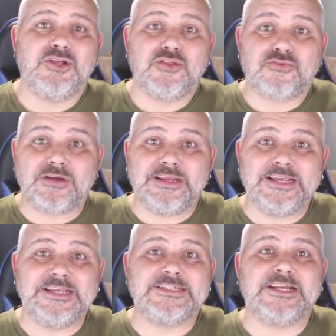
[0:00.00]
3
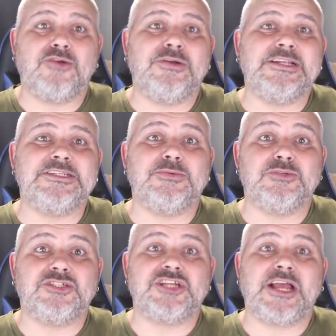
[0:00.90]
years ago, Lindsay
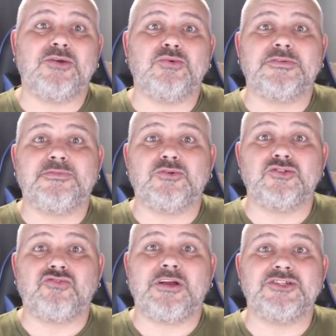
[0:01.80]
was jailed for
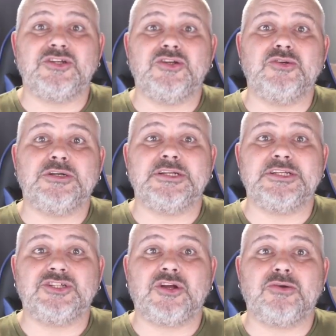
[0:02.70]
trying to lure
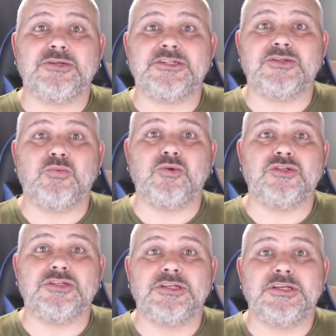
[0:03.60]
a child into
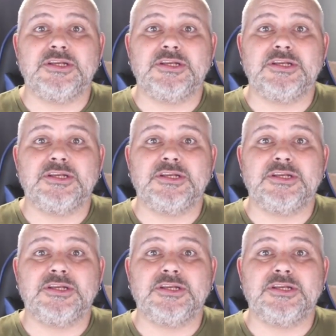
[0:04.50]
woods